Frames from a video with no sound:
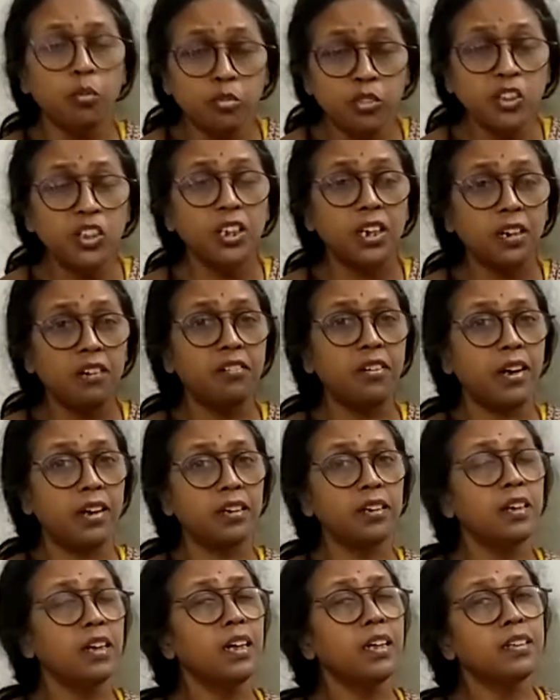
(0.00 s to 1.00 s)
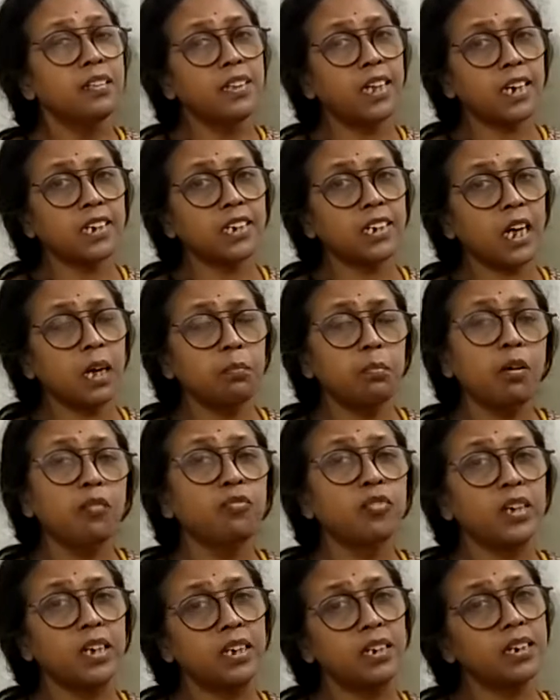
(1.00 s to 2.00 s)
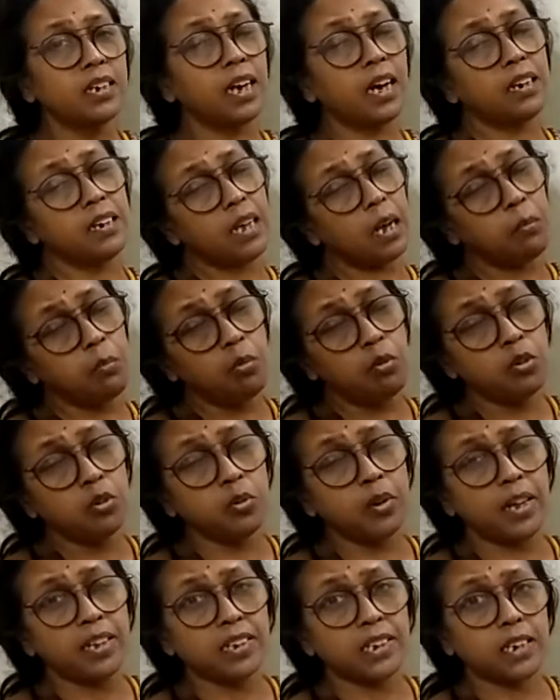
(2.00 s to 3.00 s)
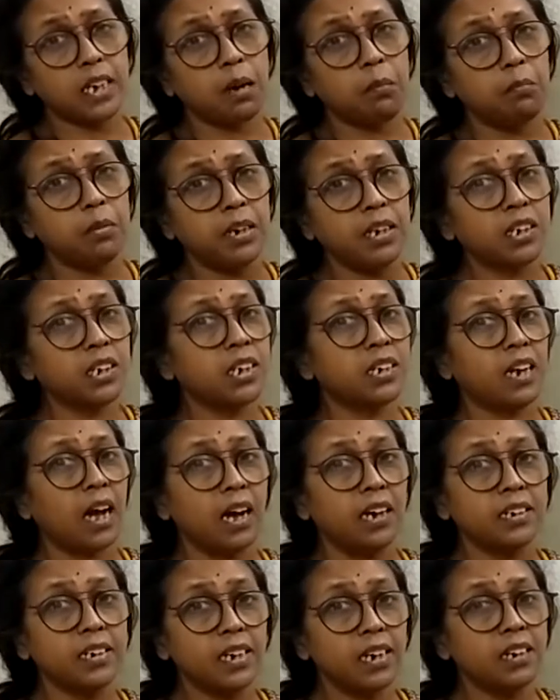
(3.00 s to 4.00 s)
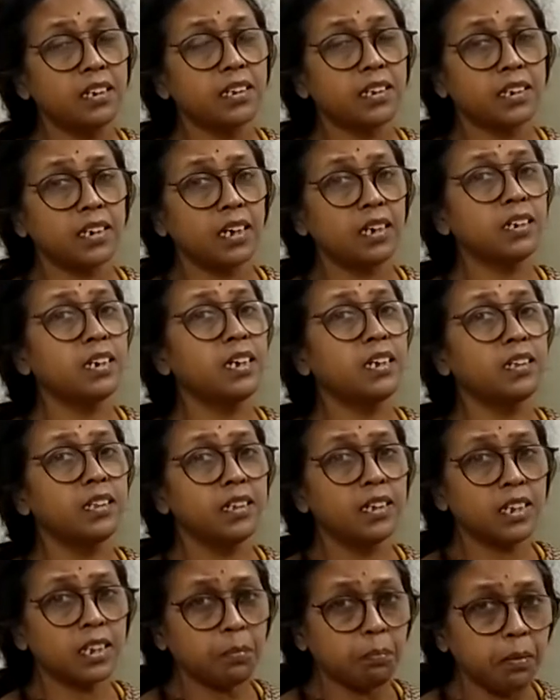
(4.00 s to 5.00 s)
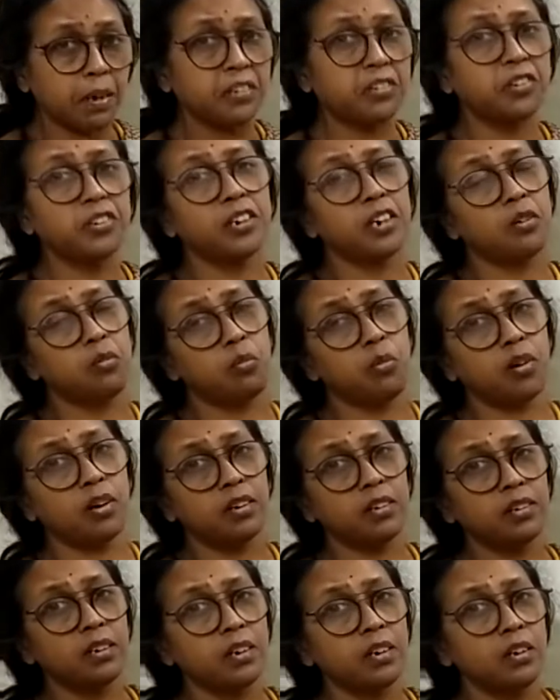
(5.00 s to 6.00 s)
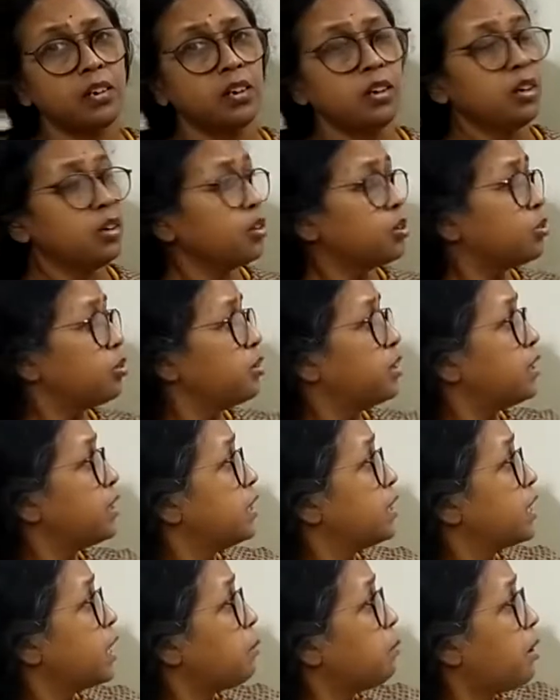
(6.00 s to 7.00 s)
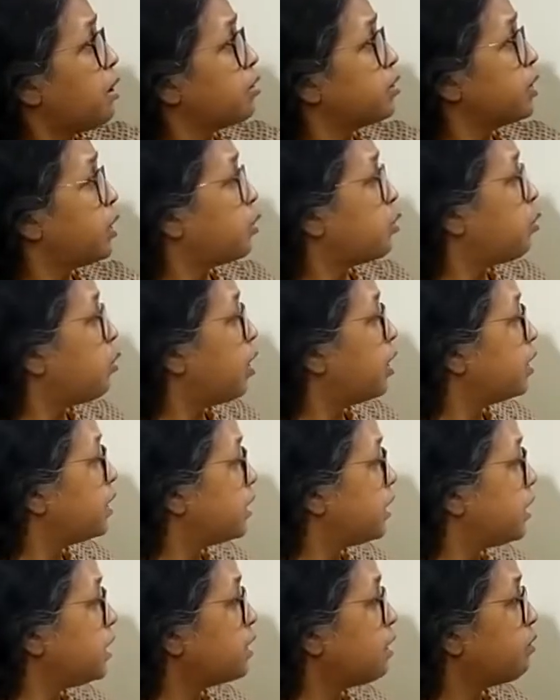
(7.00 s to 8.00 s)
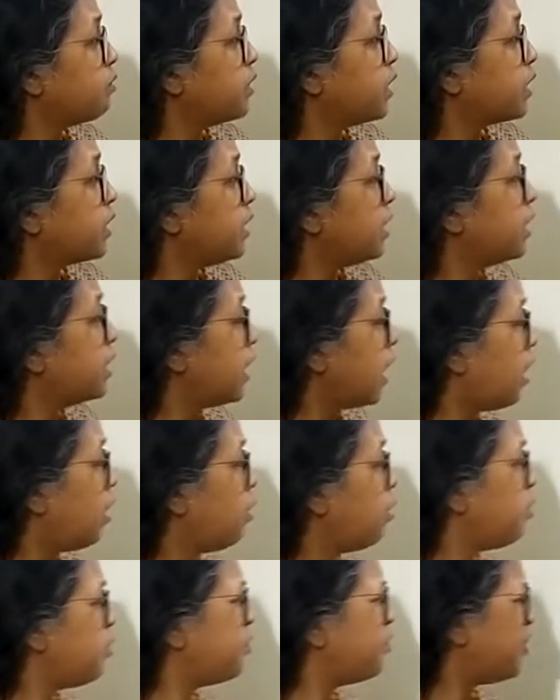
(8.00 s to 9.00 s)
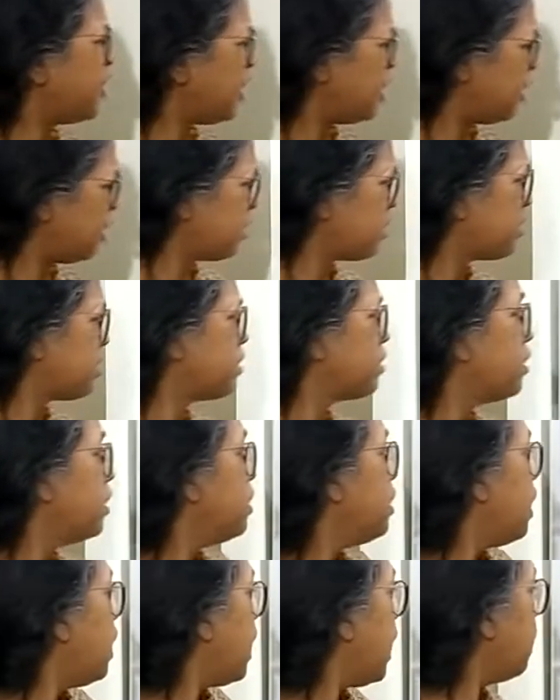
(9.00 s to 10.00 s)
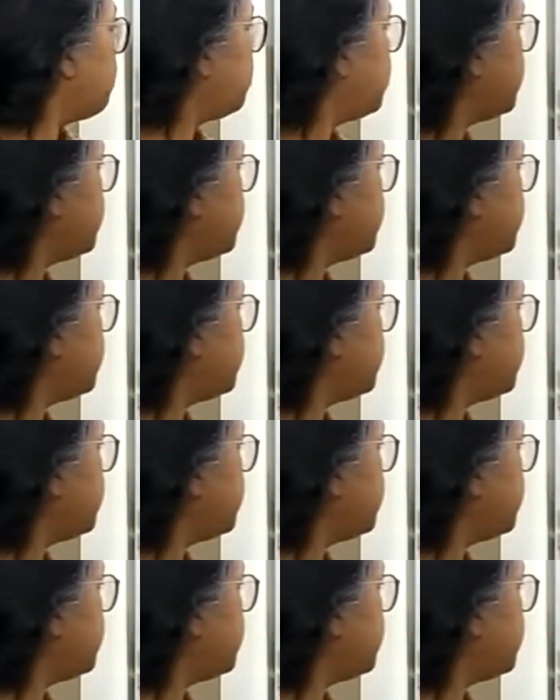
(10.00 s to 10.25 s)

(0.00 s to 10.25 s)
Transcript: children, that type of king can able to establish an ideal state in this material world. So this is about the qualities of the king. Now I will